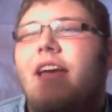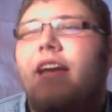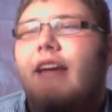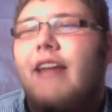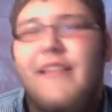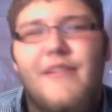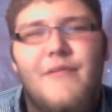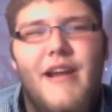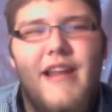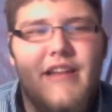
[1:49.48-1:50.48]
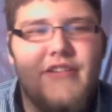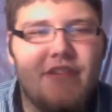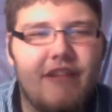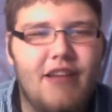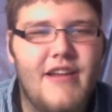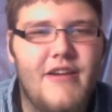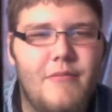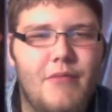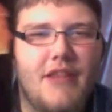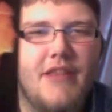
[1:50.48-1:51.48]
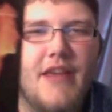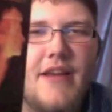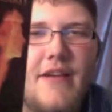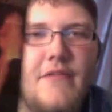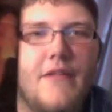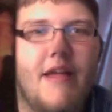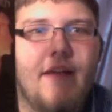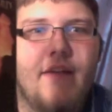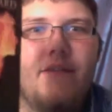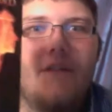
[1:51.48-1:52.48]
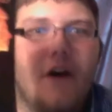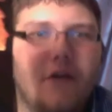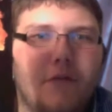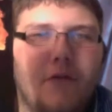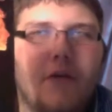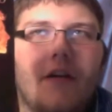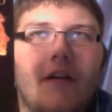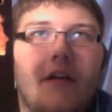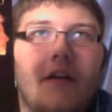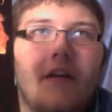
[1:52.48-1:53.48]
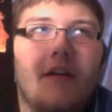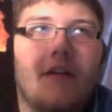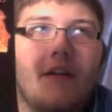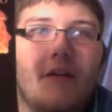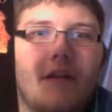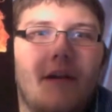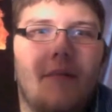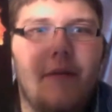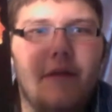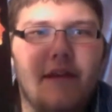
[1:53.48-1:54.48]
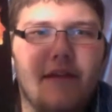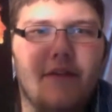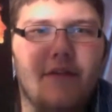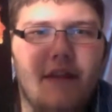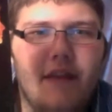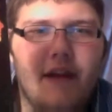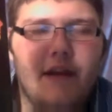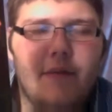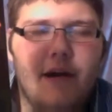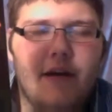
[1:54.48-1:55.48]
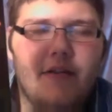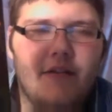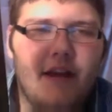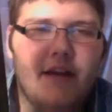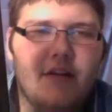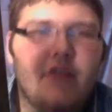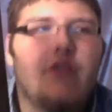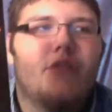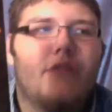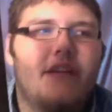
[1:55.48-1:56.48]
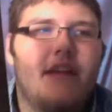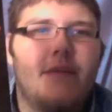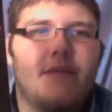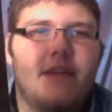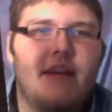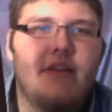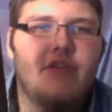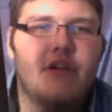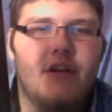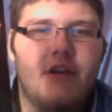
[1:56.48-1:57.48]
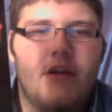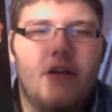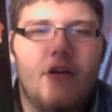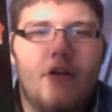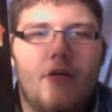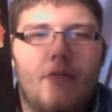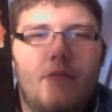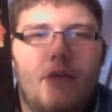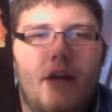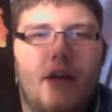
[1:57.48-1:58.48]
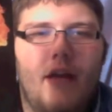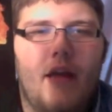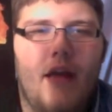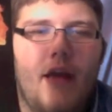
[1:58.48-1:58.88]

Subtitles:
And as I read it, I just couldn't help but think of like Voldemort the whole time. Maybe because I've read the Harry Potters like 3 times each. But I